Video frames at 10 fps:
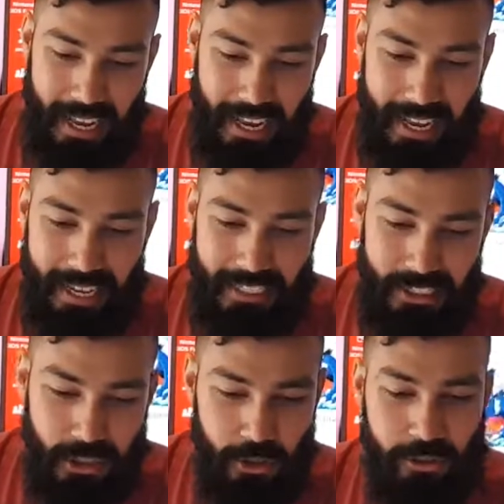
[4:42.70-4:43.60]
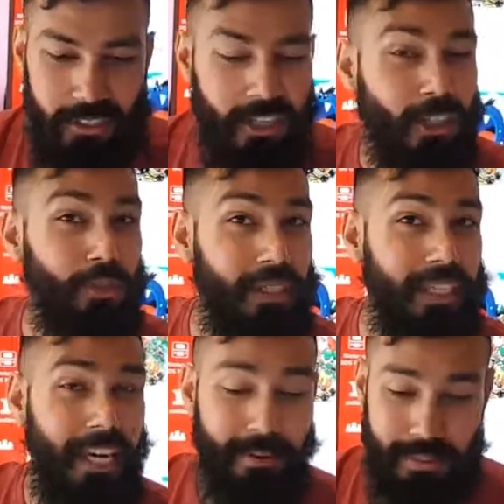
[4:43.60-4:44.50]
and so they got
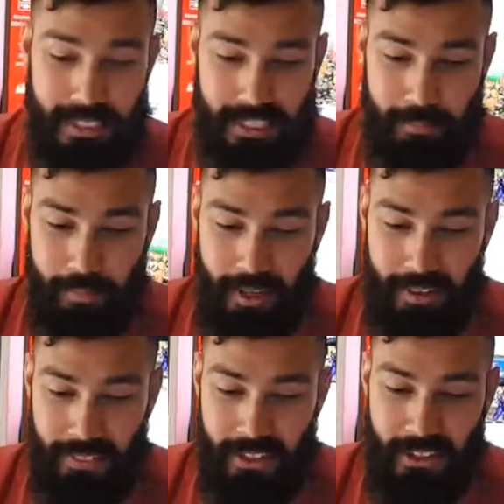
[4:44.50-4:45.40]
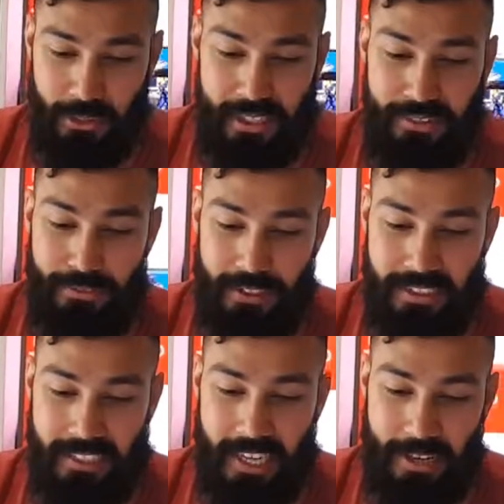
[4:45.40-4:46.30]
20 games in it, but the
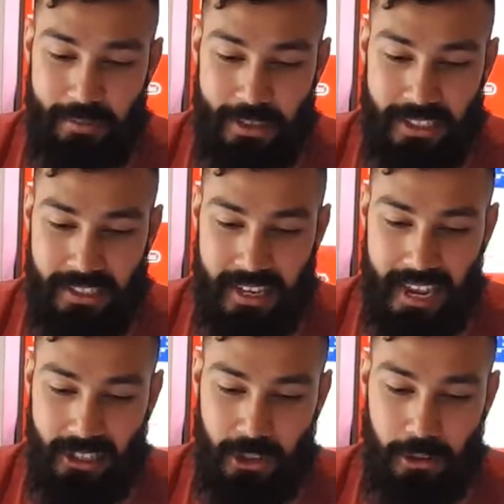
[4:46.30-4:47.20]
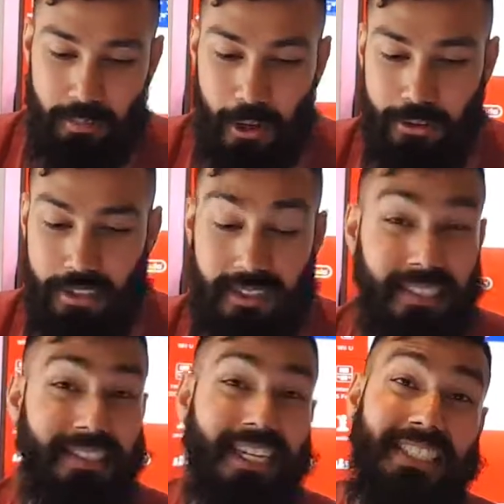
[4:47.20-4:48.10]
21st game, which is their actual bonus,
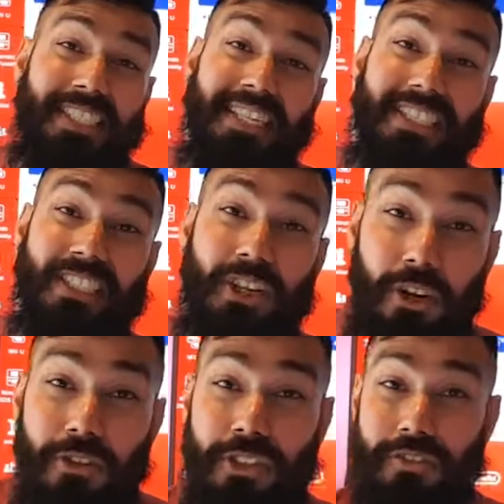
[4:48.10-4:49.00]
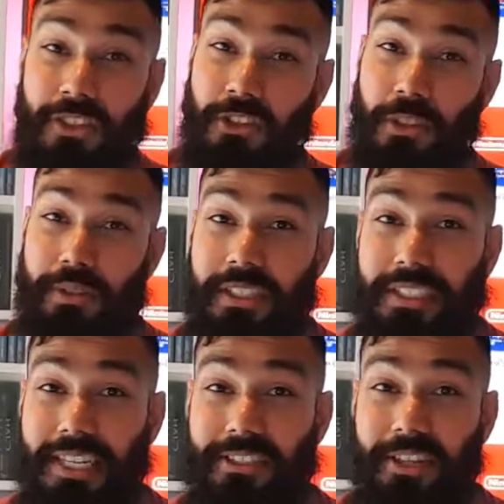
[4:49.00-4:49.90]
and it's actually an exclusive to the Super
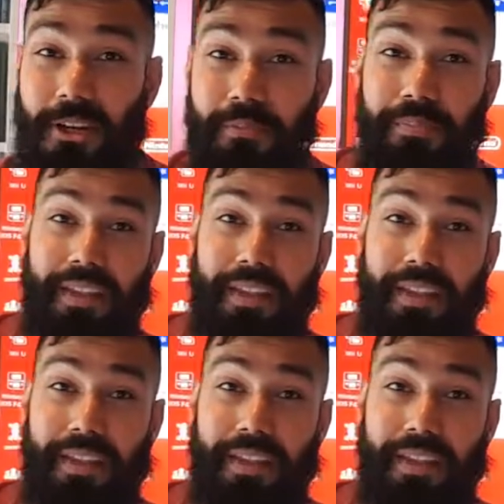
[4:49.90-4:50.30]
Nintendo,